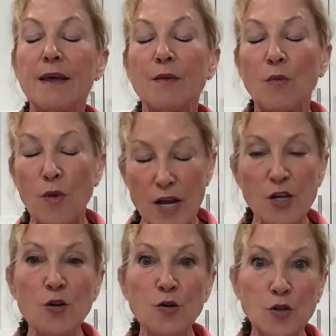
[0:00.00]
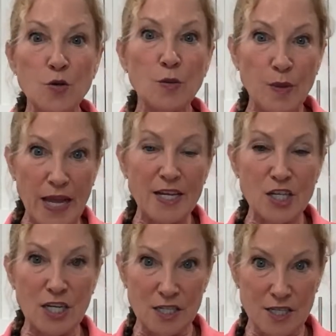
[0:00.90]
When you do the
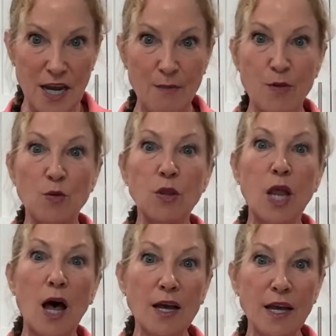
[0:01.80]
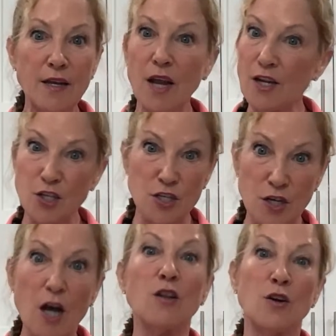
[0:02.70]
blanching step, you lock in not just
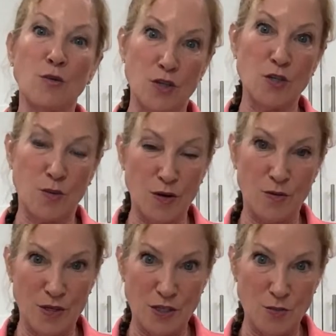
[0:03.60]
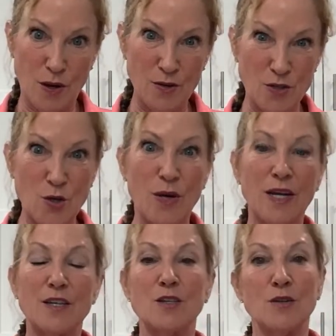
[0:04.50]
color, which is one of the reasons why they're doing
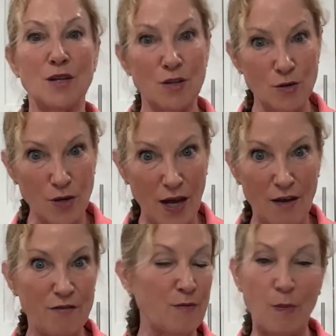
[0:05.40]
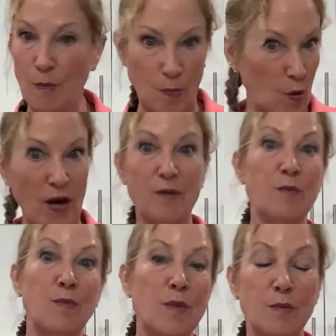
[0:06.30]
it, so that you have bright
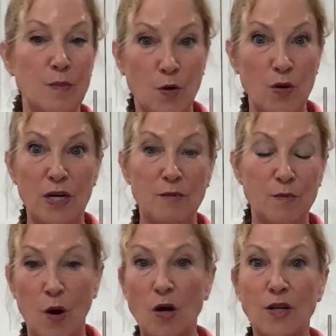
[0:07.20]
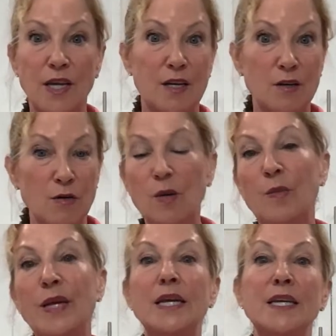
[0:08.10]
green broccoli and green
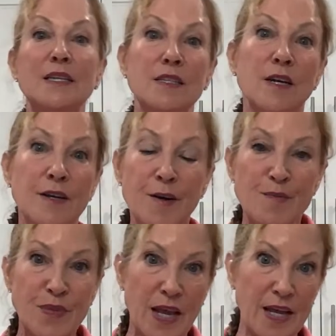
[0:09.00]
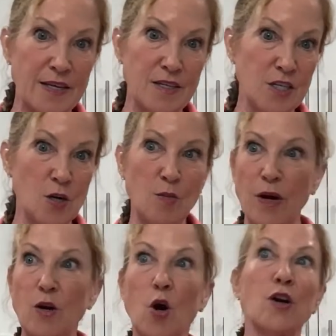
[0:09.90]
peas and,
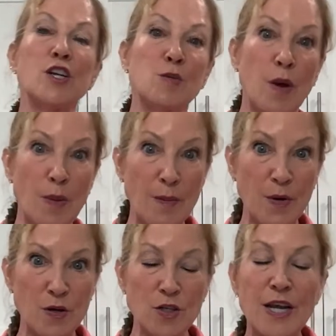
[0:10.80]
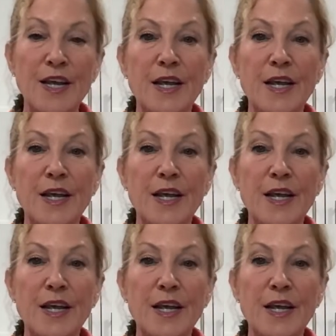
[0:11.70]
bright orange bell peppers.